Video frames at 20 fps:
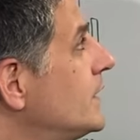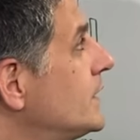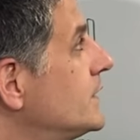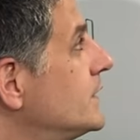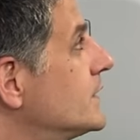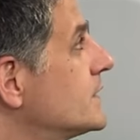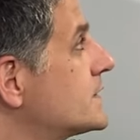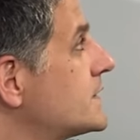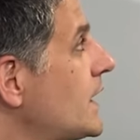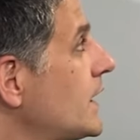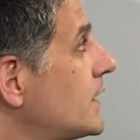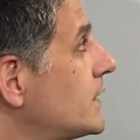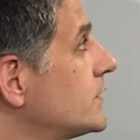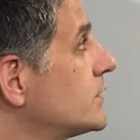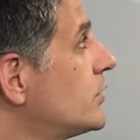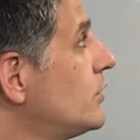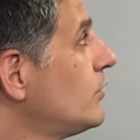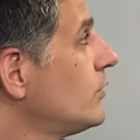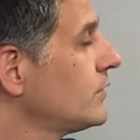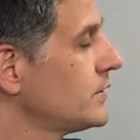The
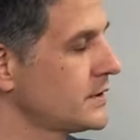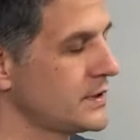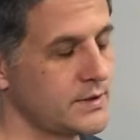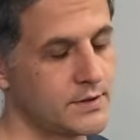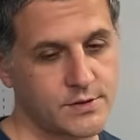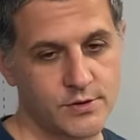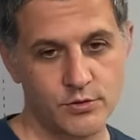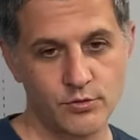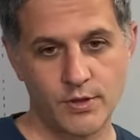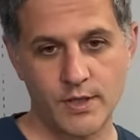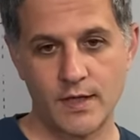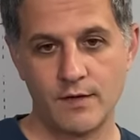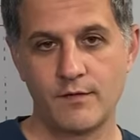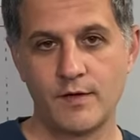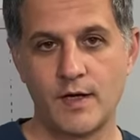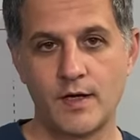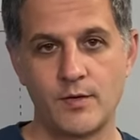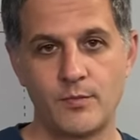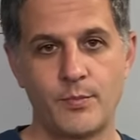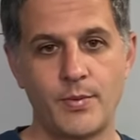second goal is to have
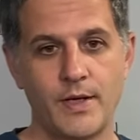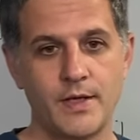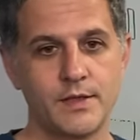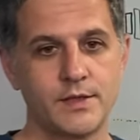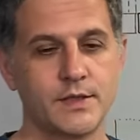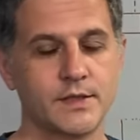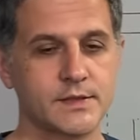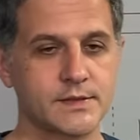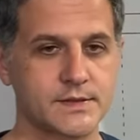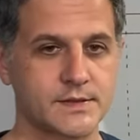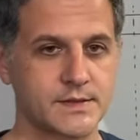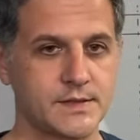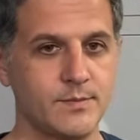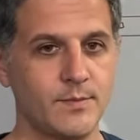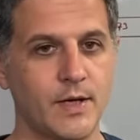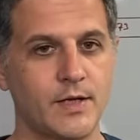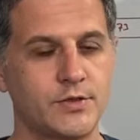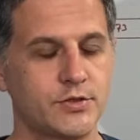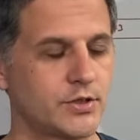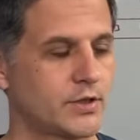our pedals
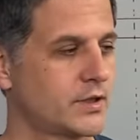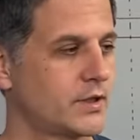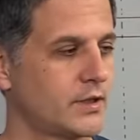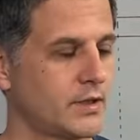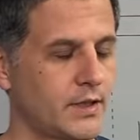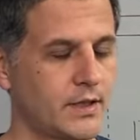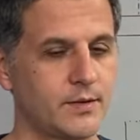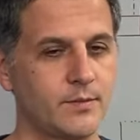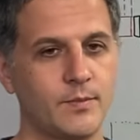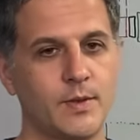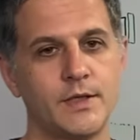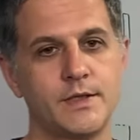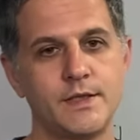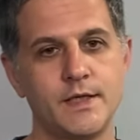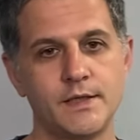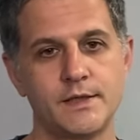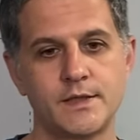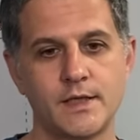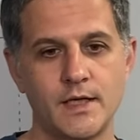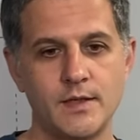symmetrical, and by
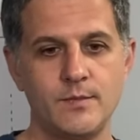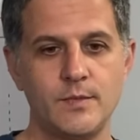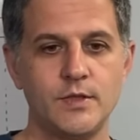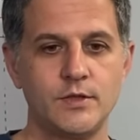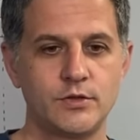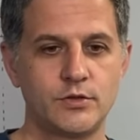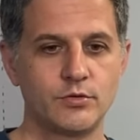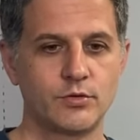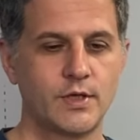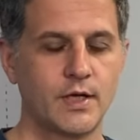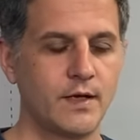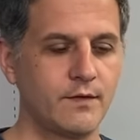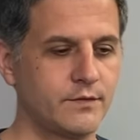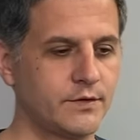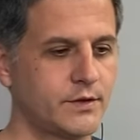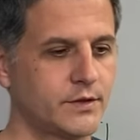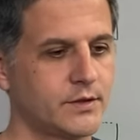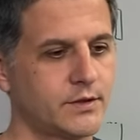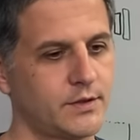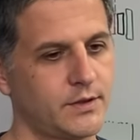that I mean to
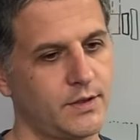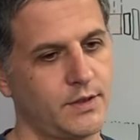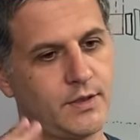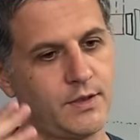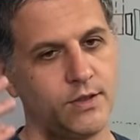have the